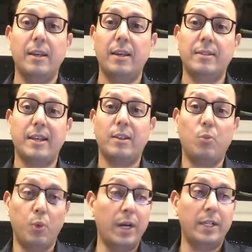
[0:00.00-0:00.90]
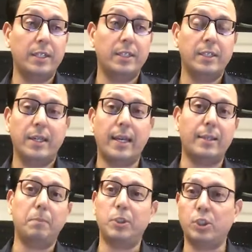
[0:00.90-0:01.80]
It's like the words and the
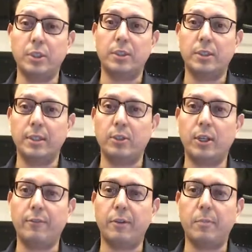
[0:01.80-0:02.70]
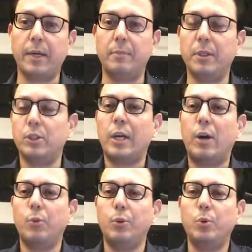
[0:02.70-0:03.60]
pictures that you have in your mind. Because how
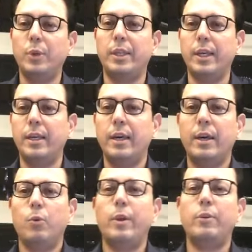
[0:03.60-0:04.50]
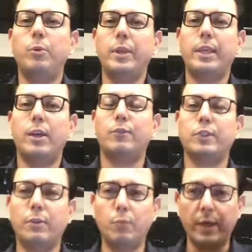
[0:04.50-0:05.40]
do we think? Whenever we think of
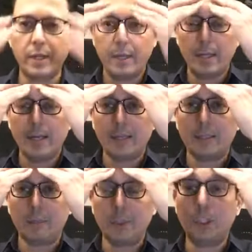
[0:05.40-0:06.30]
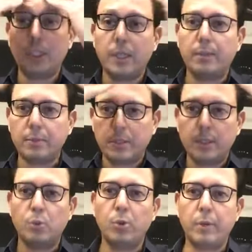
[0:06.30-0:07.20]
someone, it's a picture comes
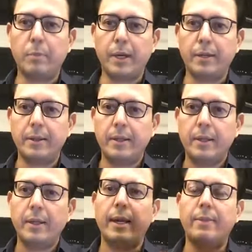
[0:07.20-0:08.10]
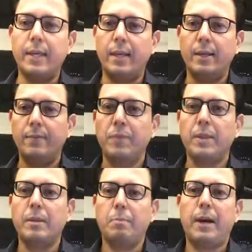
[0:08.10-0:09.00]
into our mind. And then
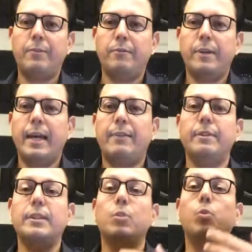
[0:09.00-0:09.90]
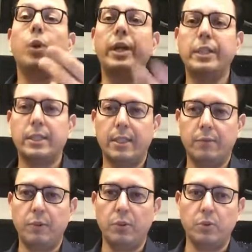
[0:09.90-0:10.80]
the power we have is the words that
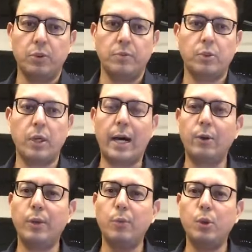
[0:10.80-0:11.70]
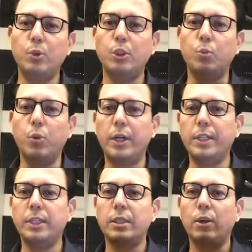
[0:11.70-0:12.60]
we use. So how can we use the
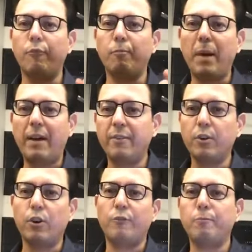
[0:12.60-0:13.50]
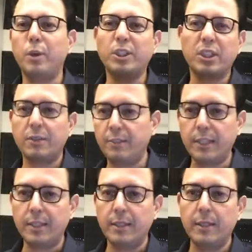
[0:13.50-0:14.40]
words of power, of positivity